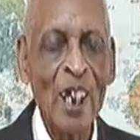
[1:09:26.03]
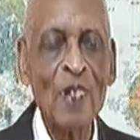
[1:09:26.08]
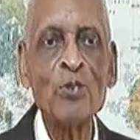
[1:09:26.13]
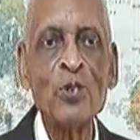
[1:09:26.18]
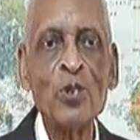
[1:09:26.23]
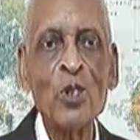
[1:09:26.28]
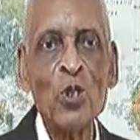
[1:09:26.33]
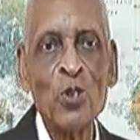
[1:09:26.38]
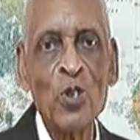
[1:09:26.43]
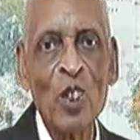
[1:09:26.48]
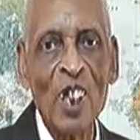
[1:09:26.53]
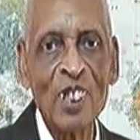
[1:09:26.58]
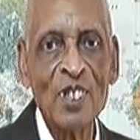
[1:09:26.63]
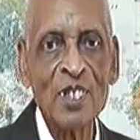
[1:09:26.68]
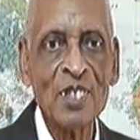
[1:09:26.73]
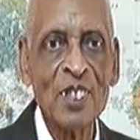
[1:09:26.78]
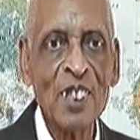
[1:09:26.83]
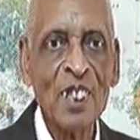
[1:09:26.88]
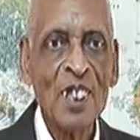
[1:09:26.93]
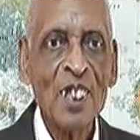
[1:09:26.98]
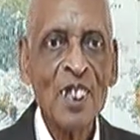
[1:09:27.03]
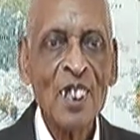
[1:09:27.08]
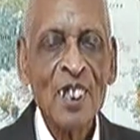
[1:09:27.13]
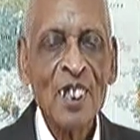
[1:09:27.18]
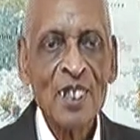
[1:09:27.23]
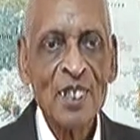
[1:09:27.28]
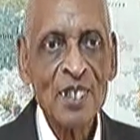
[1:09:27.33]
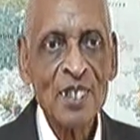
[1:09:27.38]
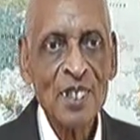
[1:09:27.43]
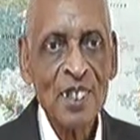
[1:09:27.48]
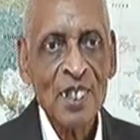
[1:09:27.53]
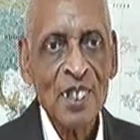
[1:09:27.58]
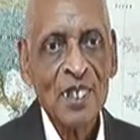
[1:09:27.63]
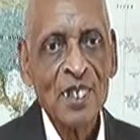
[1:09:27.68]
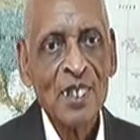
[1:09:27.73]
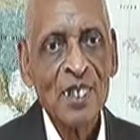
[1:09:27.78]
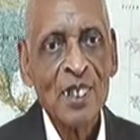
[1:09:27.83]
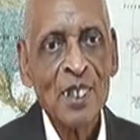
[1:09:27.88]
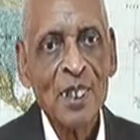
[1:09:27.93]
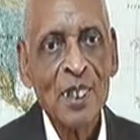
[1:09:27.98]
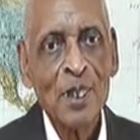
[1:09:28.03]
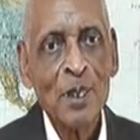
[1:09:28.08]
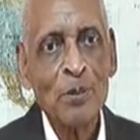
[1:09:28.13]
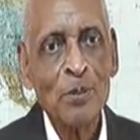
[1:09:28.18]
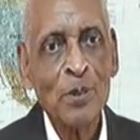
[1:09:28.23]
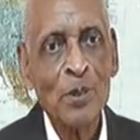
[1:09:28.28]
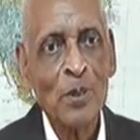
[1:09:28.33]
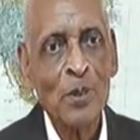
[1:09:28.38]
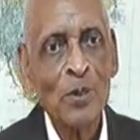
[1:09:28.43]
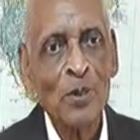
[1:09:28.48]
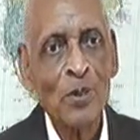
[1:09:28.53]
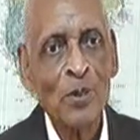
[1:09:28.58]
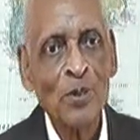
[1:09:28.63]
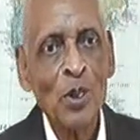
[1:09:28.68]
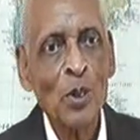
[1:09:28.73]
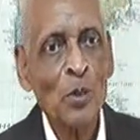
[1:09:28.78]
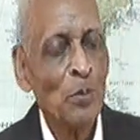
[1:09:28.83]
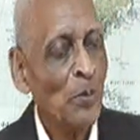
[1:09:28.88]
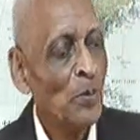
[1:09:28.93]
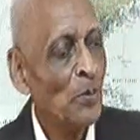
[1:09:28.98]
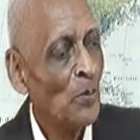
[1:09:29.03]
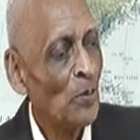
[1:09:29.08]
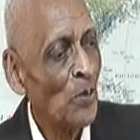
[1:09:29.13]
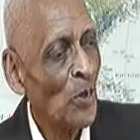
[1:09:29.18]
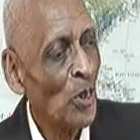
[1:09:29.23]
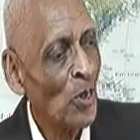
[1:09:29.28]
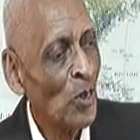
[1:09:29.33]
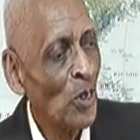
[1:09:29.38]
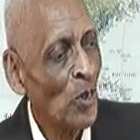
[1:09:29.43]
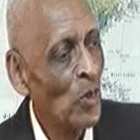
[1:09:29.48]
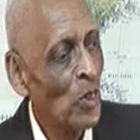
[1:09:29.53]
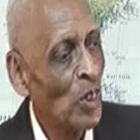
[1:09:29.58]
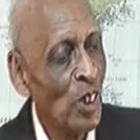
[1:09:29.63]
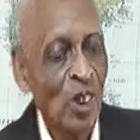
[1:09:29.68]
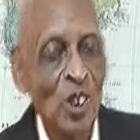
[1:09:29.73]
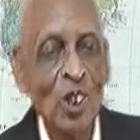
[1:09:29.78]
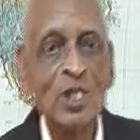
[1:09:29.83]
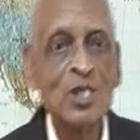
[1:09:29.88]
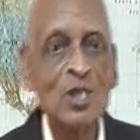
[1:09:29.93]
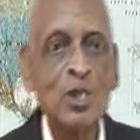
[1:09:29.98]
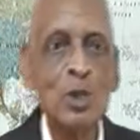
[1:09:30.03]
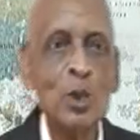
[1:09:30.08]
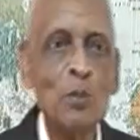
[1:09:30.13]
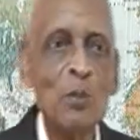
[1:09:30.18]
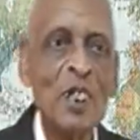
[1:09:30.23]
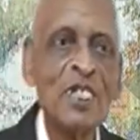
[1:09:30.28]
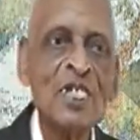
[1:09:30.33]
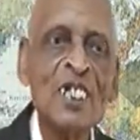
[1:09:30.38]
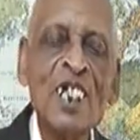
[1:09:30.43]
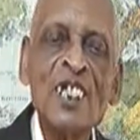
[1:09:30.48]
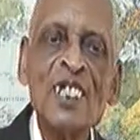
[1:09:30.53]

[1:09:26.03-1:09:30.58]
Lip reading: forefathers. They said, it wouldn't hurt you too much.